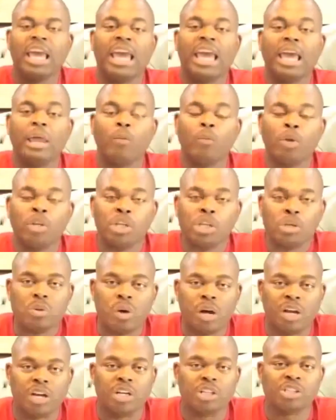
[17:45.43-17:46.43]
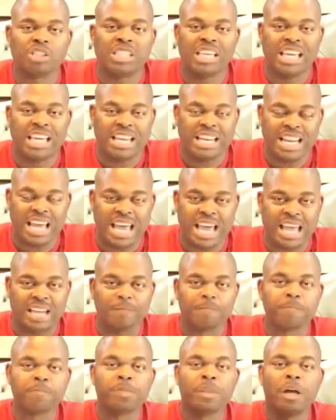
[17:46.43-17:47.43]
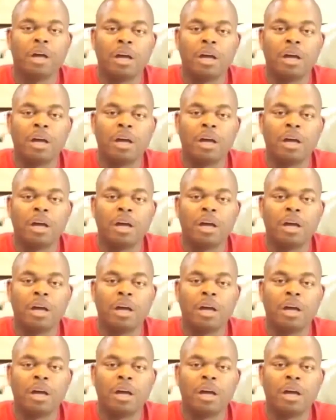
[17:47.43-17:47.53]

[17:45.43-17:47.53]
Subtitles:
And when you understand that,